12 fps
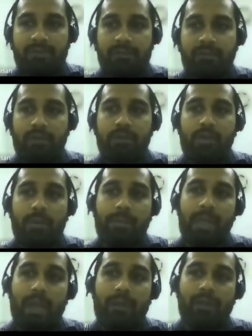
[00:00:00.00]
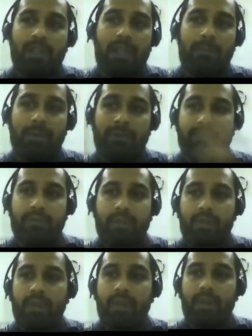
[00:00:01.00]
it's going to copy 100
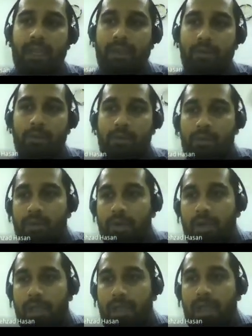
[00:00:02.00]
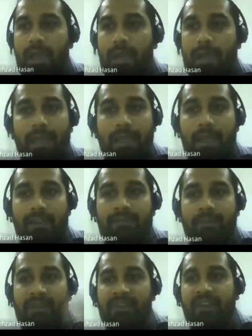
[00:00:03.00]
elements into a
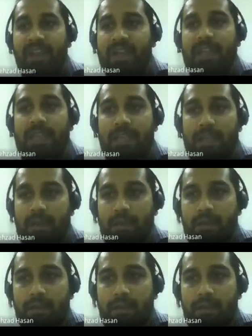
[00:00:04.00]
specified area,